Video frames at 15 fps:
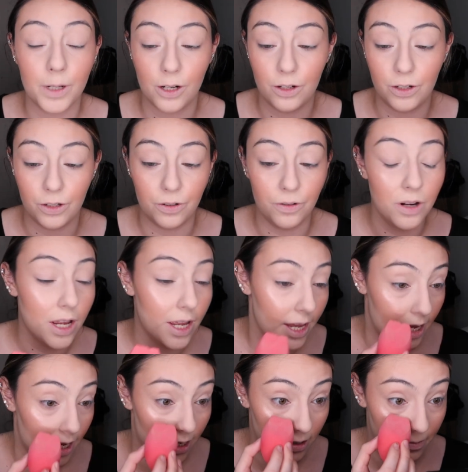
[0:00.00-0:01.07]
I'm gonna do
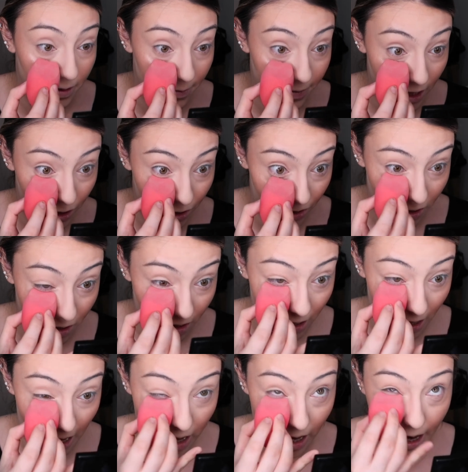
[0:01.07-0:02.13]
is I'm gonna make
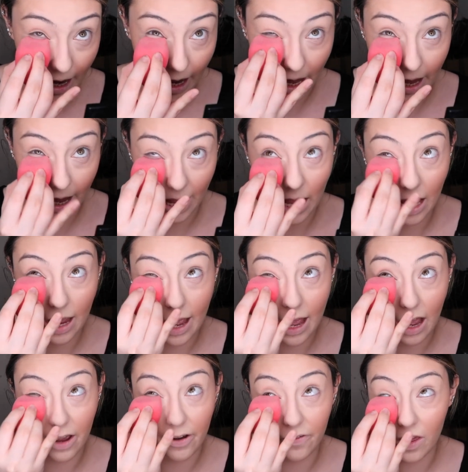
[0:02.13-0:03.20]
sure I
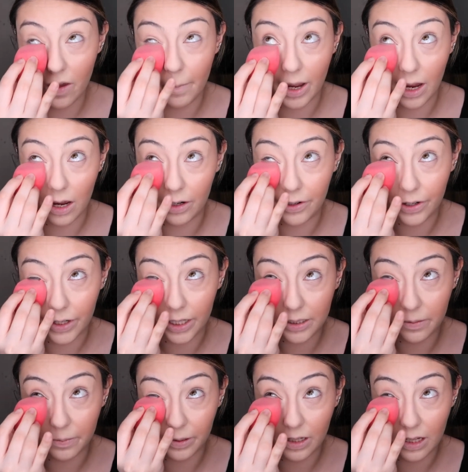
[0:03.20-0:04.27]
have my under eyes
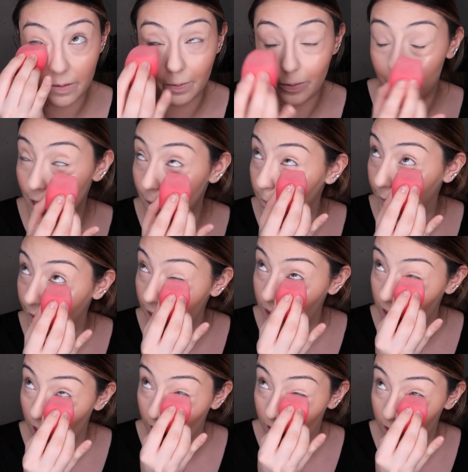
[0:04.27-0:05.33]
completely
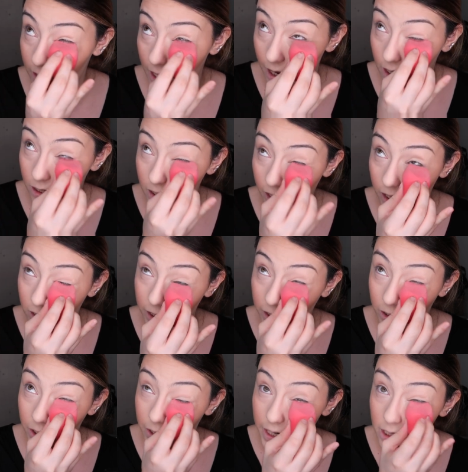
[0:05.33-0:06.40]
blended because I tend
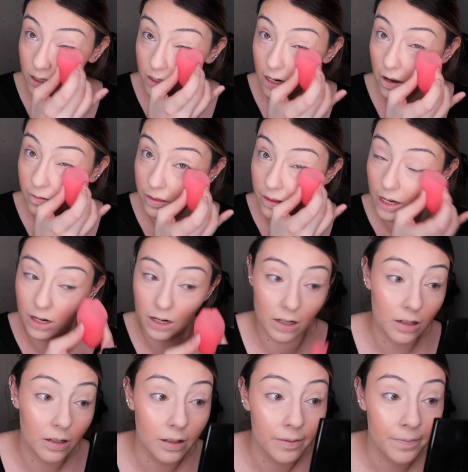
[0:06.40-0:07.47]
to crease down
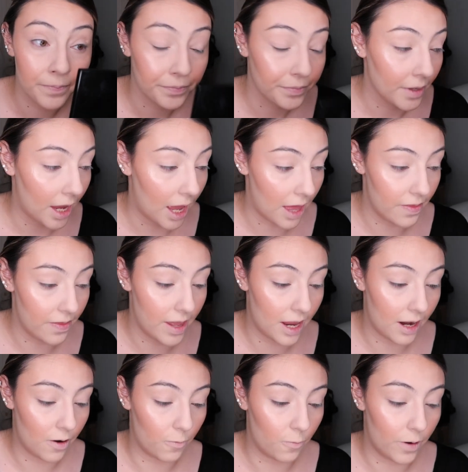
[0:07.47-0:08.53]
there. And
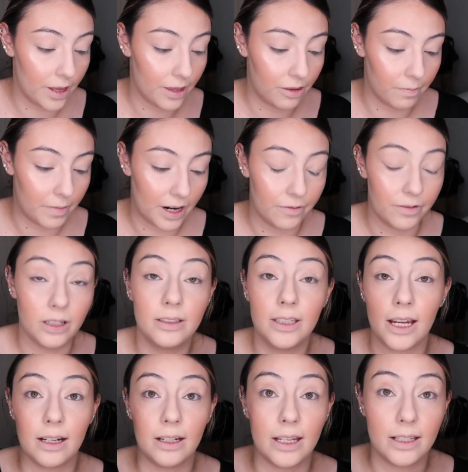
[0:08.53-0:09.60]
then with my Real
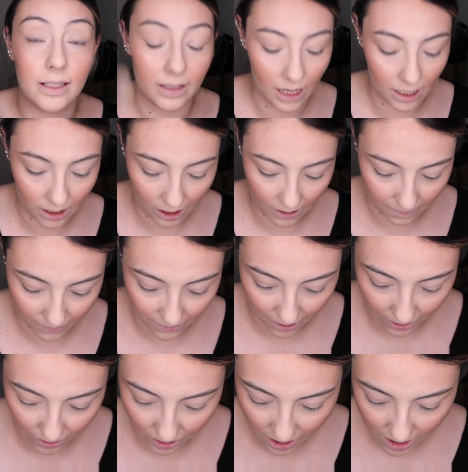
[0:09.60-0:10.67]
Techniques setting
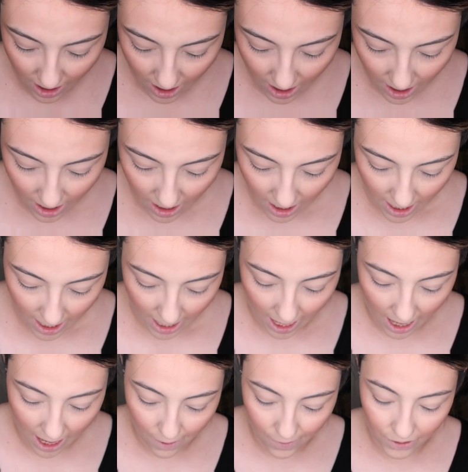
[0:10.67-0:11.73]
brush
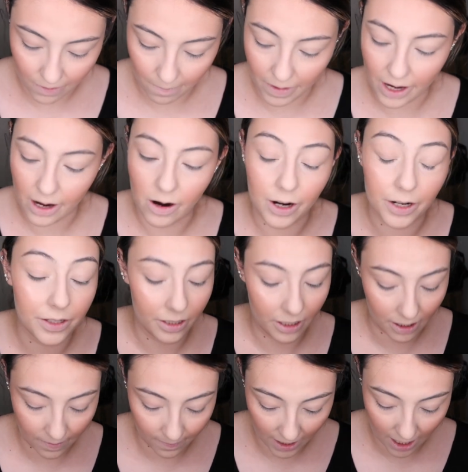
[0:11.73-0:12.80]
and my
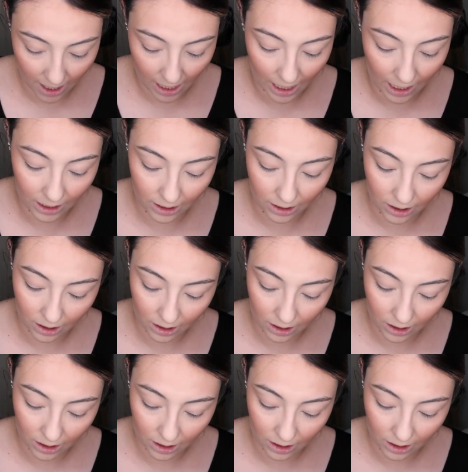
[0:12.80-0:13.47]
RCMA